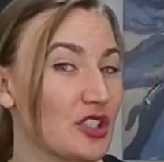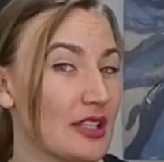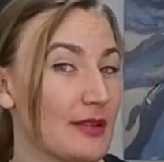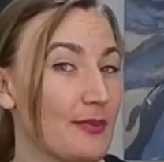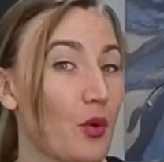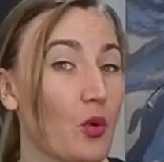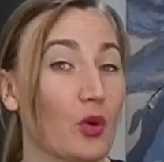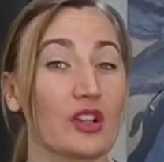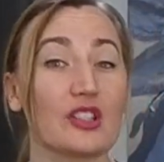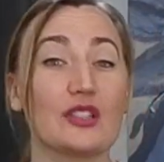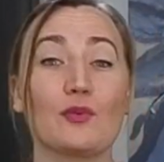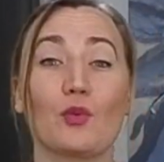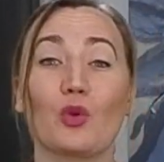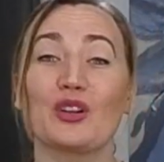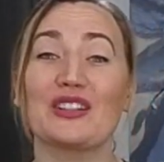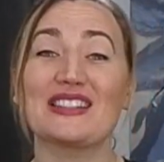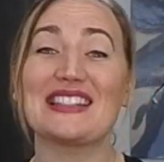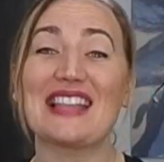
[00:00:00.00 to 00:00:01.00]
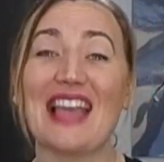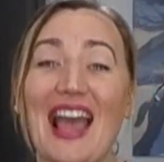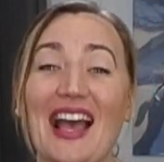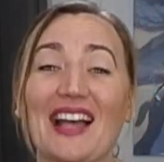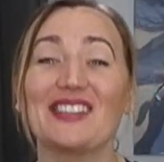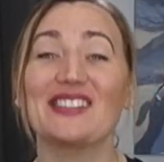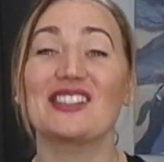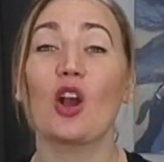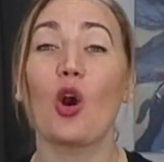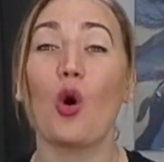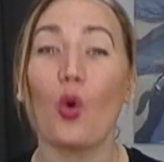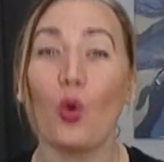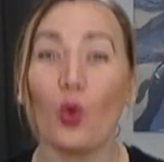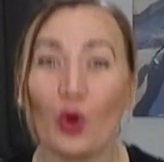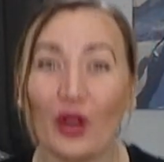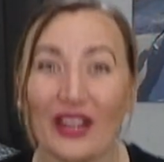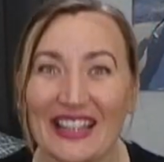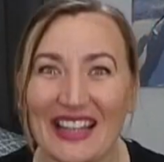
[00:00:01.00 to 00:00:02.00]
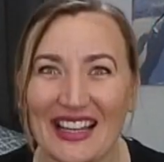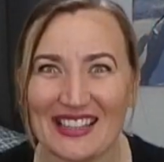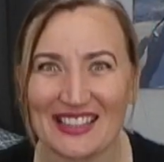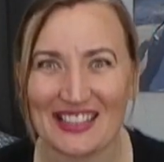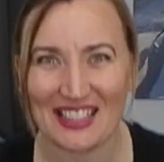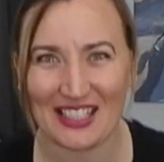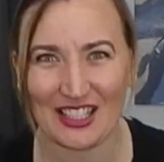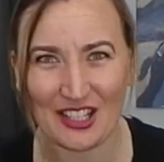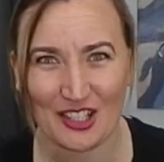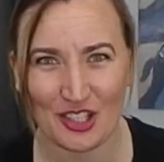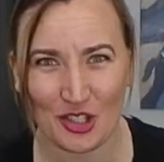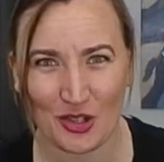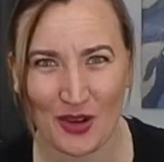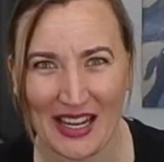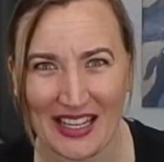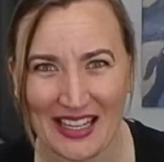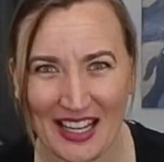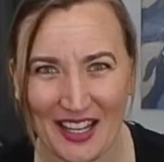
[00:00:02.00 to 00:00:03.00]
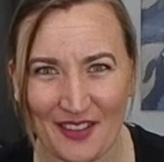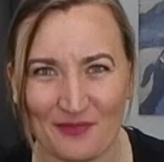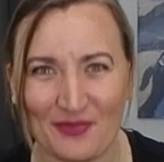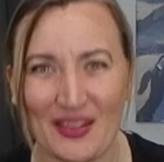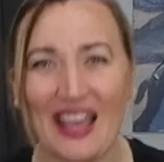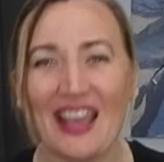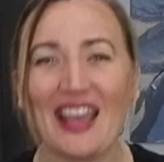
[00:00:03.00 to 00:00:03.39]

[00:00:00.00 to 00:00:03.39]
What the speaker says: supports more task-oriented training.